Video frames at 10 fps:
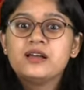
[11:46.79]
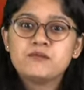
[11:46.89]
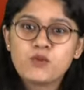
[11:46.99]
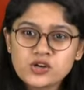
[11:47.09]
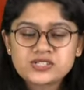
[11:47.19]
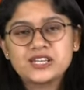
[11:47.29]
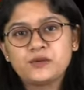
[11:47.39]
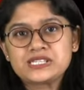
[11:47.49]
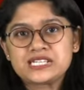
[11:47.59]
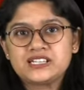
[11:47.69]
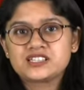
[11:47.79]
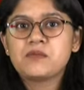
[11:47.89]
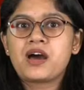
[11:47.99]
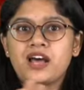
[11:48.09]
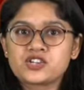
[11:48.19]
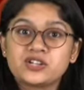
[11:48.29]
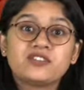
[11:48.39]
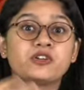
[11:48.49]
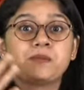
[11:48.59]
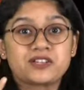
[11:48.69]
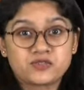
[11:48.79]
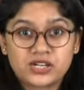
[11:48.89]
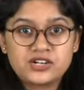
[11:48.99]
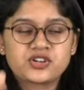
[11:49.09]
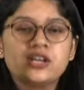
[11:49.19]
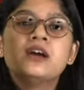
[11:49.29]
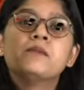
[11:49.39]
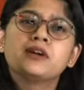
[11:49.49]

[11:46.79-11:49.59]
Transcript: Mostly you will see this in Maharashtra and different parts of the country,